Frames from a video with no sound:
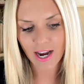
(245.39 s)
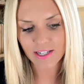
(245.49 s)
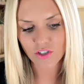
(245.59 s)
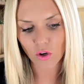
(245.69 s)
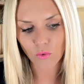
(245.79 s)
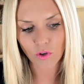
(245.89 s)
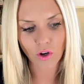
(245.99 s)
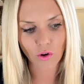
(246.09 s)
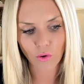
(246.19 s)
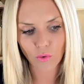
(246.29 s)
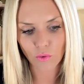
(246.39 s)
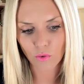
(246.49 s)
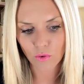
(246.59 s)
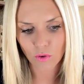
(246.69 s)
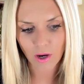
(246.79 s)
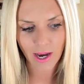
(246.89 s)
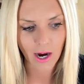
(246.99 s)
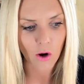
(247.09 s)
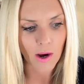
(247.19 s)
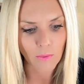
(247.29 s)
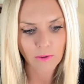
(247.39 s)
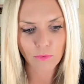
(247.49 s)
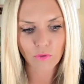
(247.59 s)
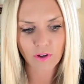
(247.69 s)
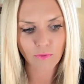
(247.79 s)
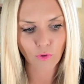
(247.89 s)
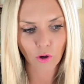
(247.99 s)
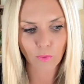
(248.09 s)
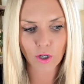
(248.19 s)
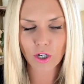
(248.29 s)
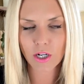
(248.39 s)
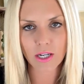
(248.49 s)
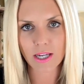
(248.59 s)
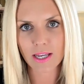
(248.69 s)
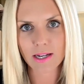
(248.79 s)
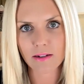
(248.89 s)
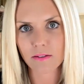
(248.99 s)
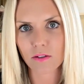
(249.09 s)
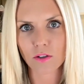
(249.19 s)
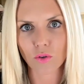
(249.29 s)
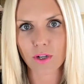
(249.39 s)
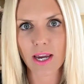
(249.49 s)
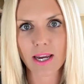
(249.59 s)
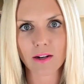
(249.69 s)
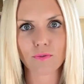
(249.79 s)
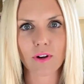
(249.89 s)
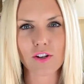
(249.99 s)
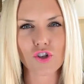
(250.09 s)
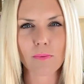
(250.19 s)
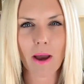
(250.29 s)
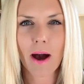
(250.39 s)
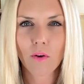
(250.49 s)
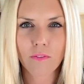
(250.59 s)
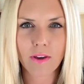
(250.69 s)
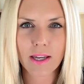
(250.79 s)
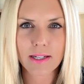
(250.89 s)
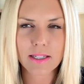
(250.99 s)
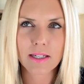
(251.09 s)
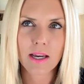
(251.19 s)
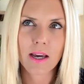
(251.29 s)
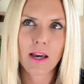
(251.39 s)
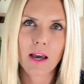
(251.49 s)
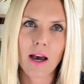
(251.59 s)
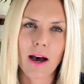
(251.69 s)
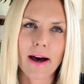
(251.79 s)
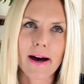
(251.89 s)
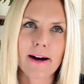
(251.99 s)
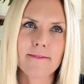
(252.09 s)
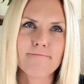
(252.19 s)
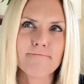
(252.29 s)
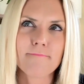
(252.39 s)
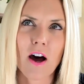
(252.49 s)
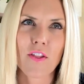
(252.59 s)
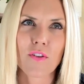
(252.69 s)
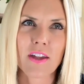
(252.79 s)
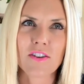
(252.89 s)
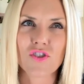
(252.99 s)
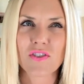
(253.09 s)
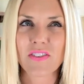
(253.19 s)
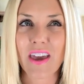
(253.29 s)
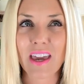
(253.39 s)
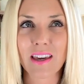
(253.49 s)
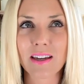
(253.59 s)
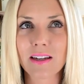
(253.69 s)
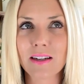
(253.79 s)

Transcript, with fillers: I don't know how I would move it forward and create a friendship out of it um other than just like